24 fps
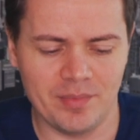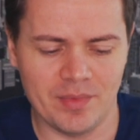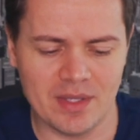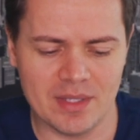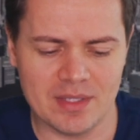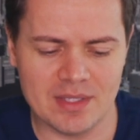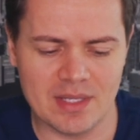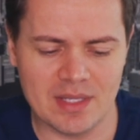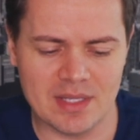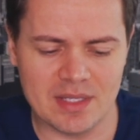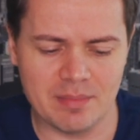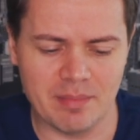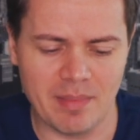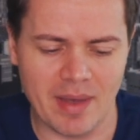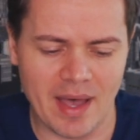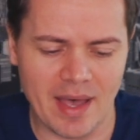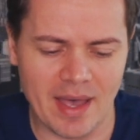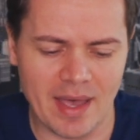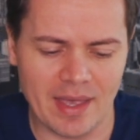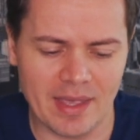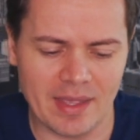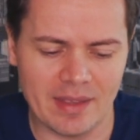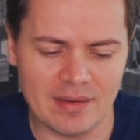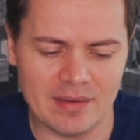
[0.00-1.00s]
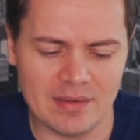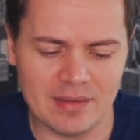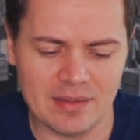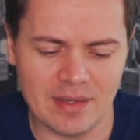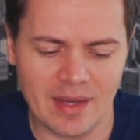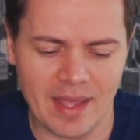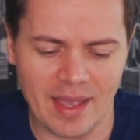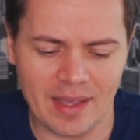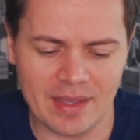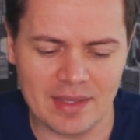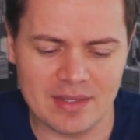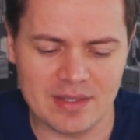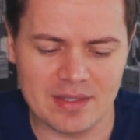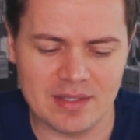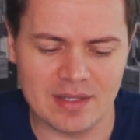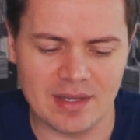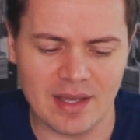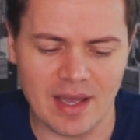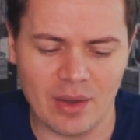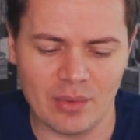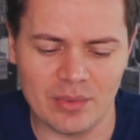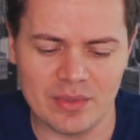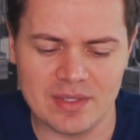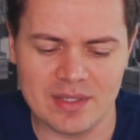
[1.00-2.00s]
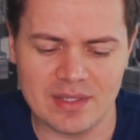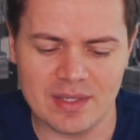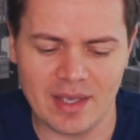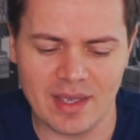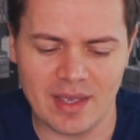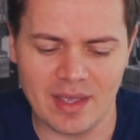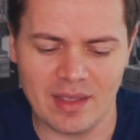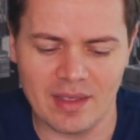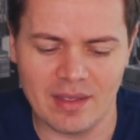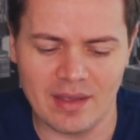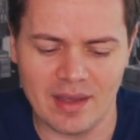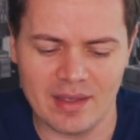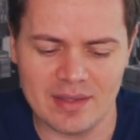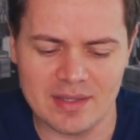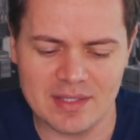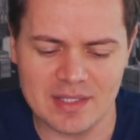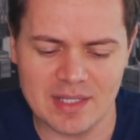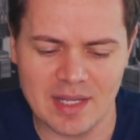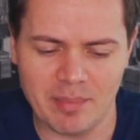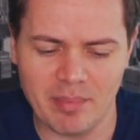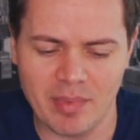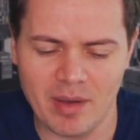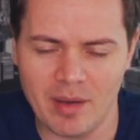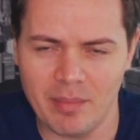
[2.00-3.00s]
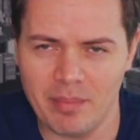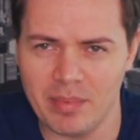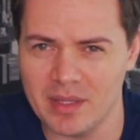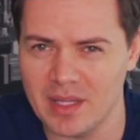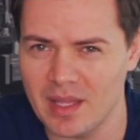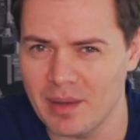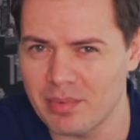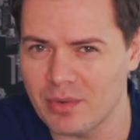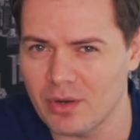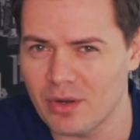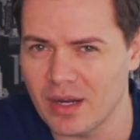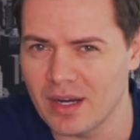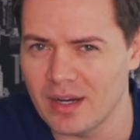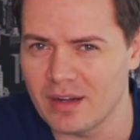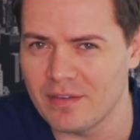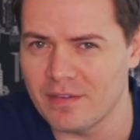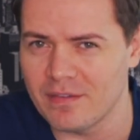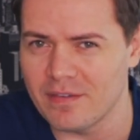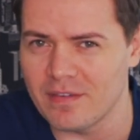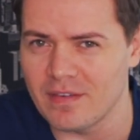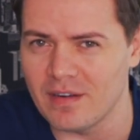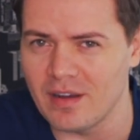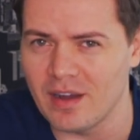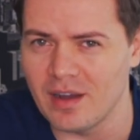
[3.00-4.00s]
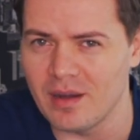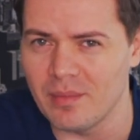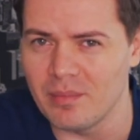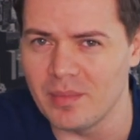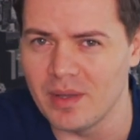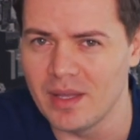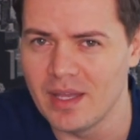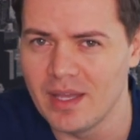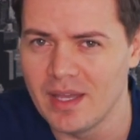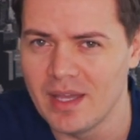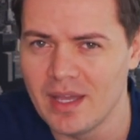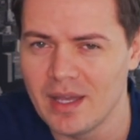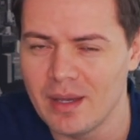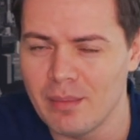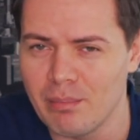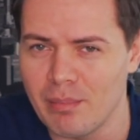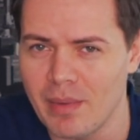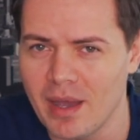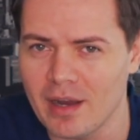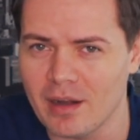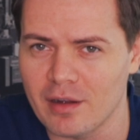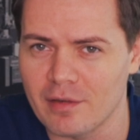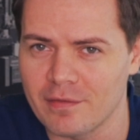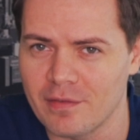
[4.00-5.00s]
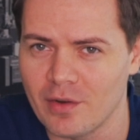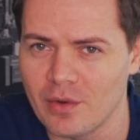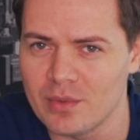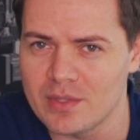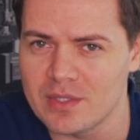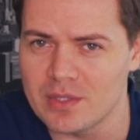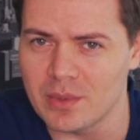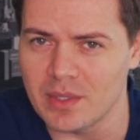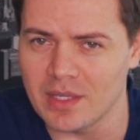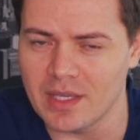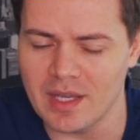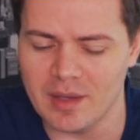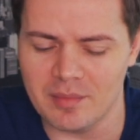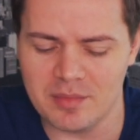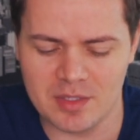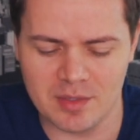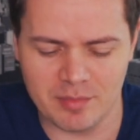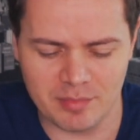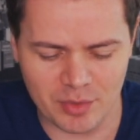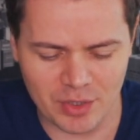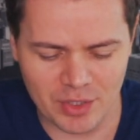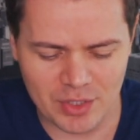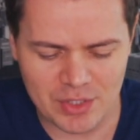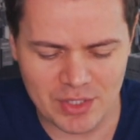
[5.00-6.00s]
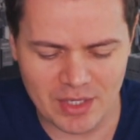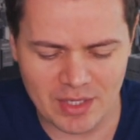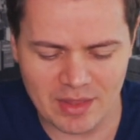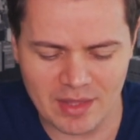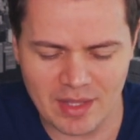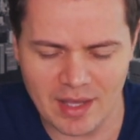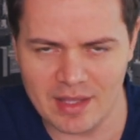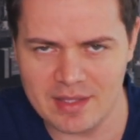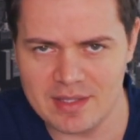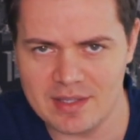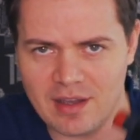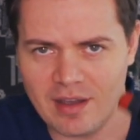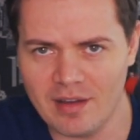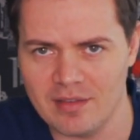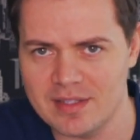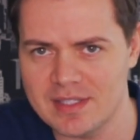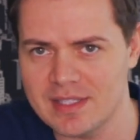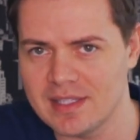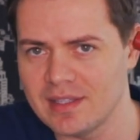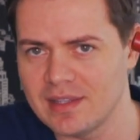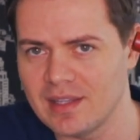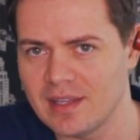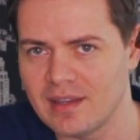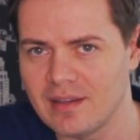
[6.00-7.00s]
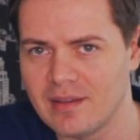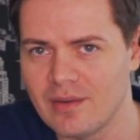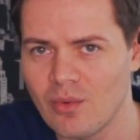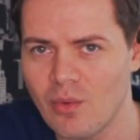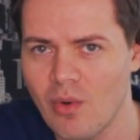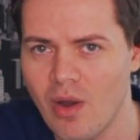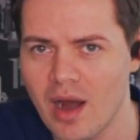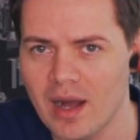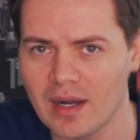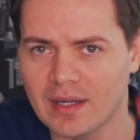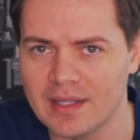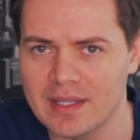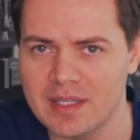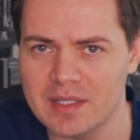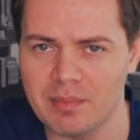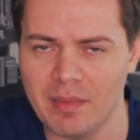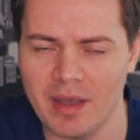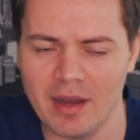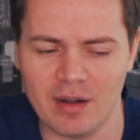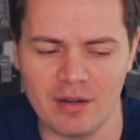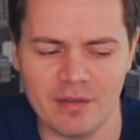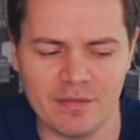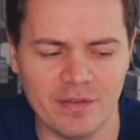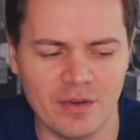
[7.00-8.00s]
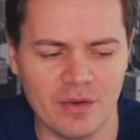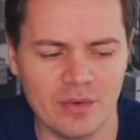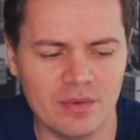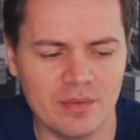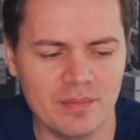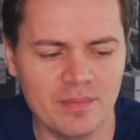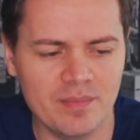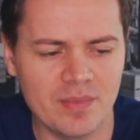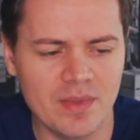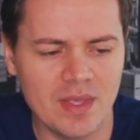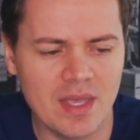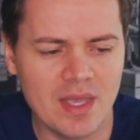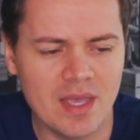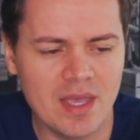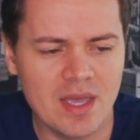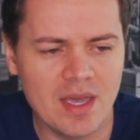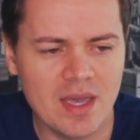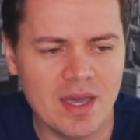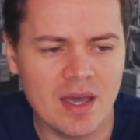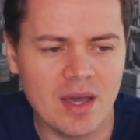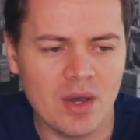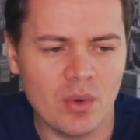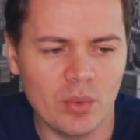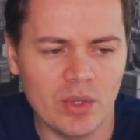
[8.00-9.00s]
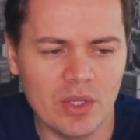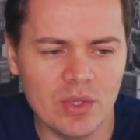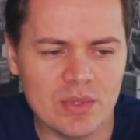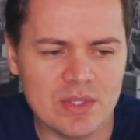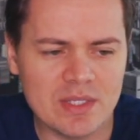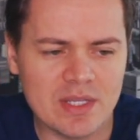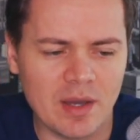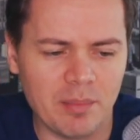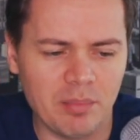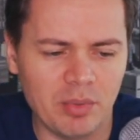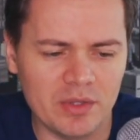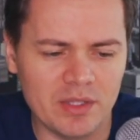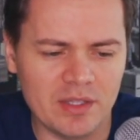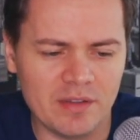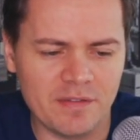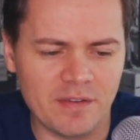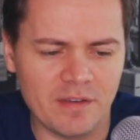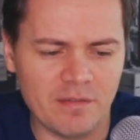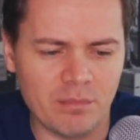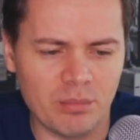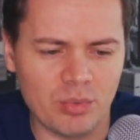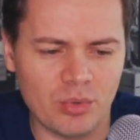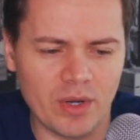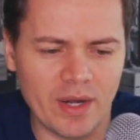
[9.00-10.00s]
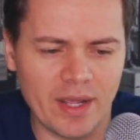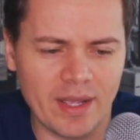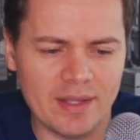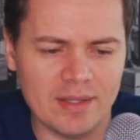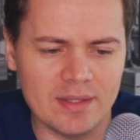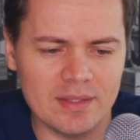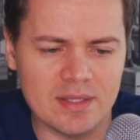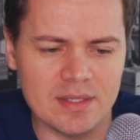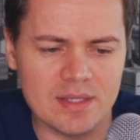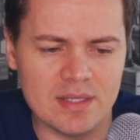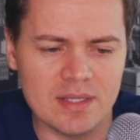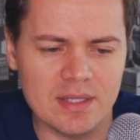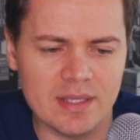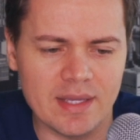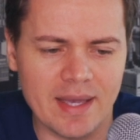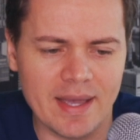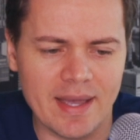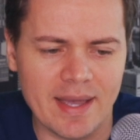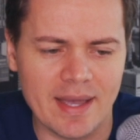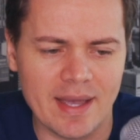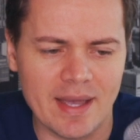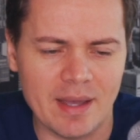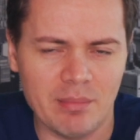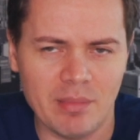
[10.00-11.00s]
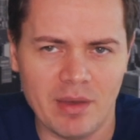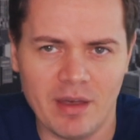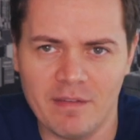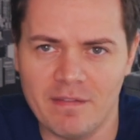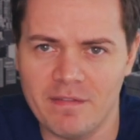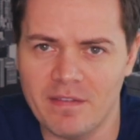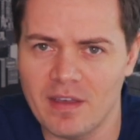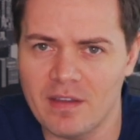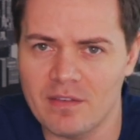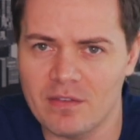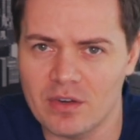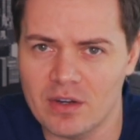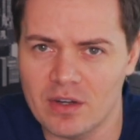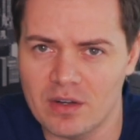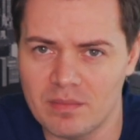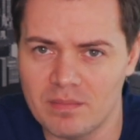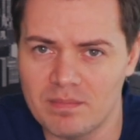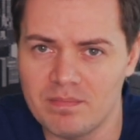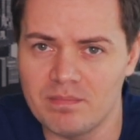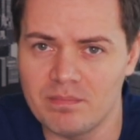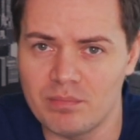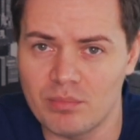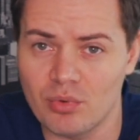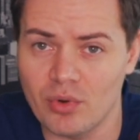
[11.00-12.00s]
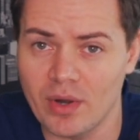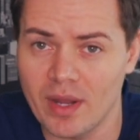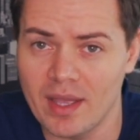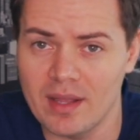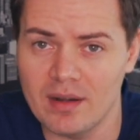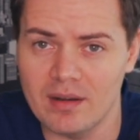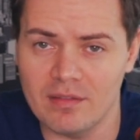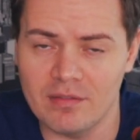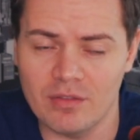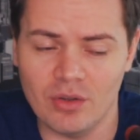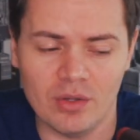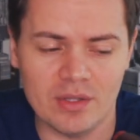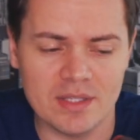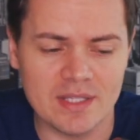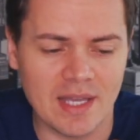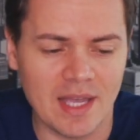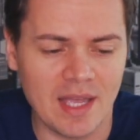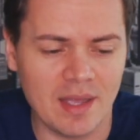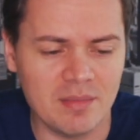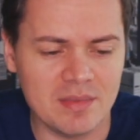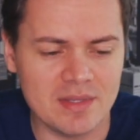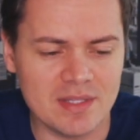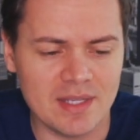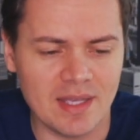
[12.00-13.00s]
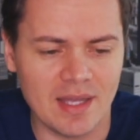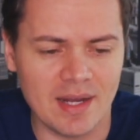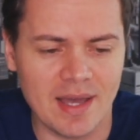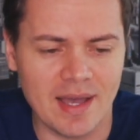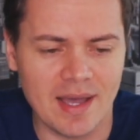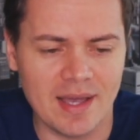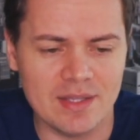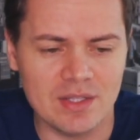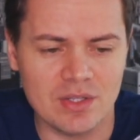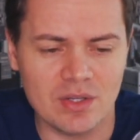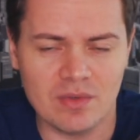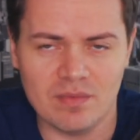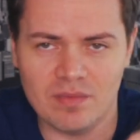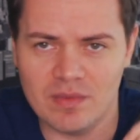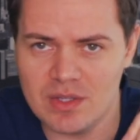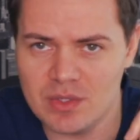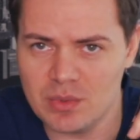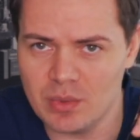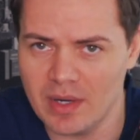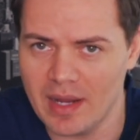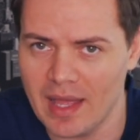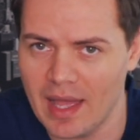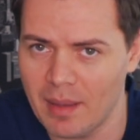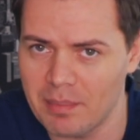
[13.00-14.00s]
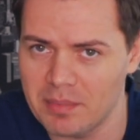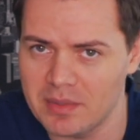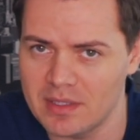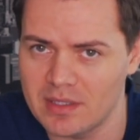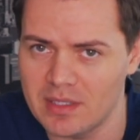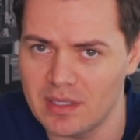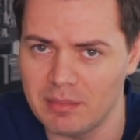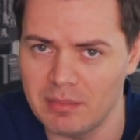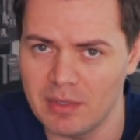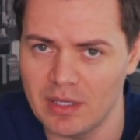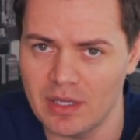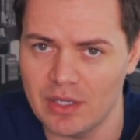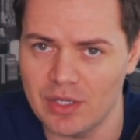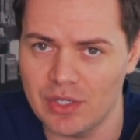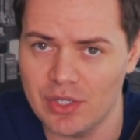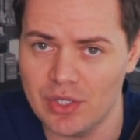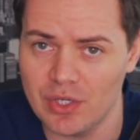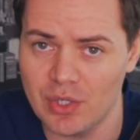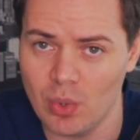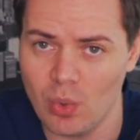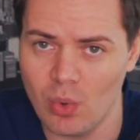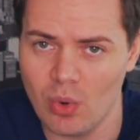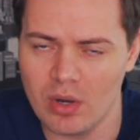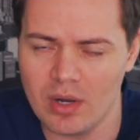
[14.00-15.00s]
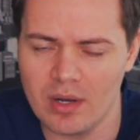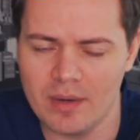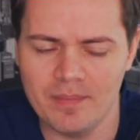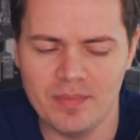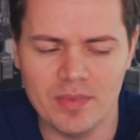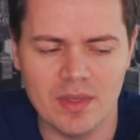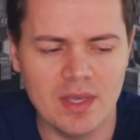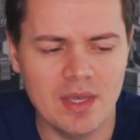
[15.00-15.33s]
This is my next, I would say, a step up, an upgrade from microphones when it comes to preaching. That's obviously the wireless microphone. We use a couple different brands. My favorite brand of all time is Sennheiser. This one happens to be a Shure.